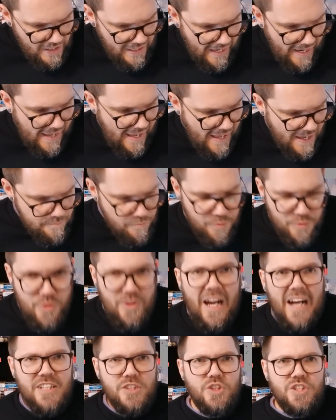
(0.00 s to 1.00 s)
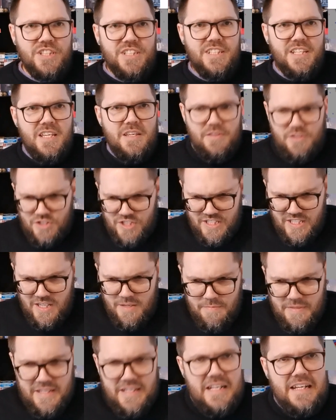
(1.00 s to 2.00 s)
I am. You guys are
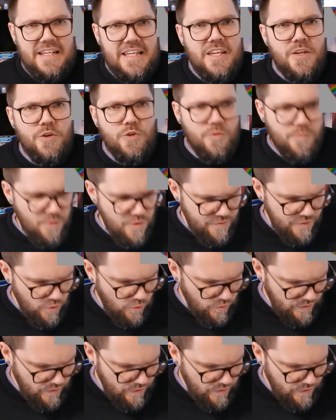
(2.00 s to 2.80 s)
see me clicking remove in